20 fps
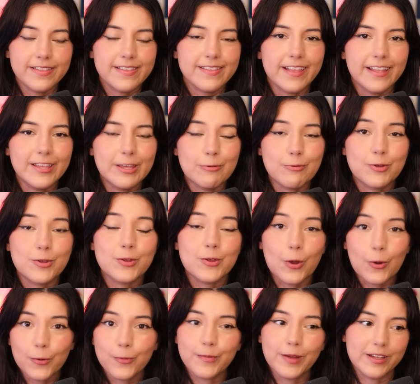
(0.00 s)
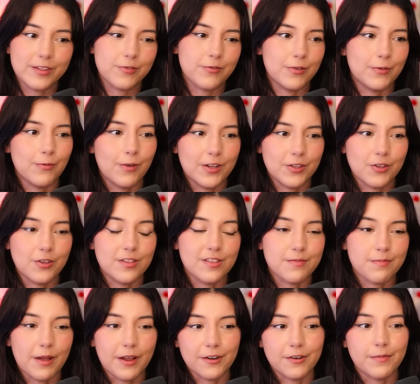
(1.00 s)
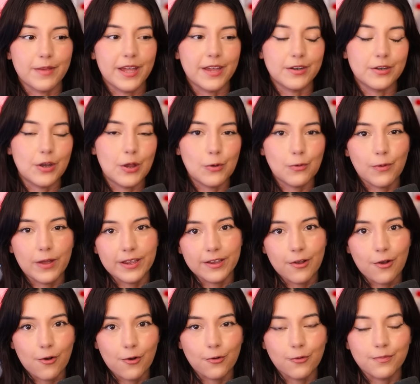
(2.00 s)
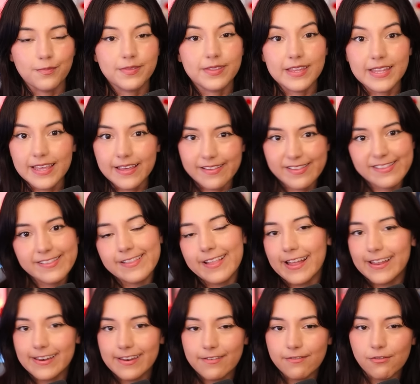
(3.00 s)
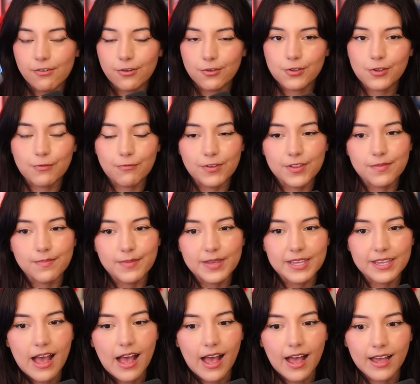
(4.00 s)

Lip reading: thank you so much for watching Spider-Man No Way Home, the extended version with me.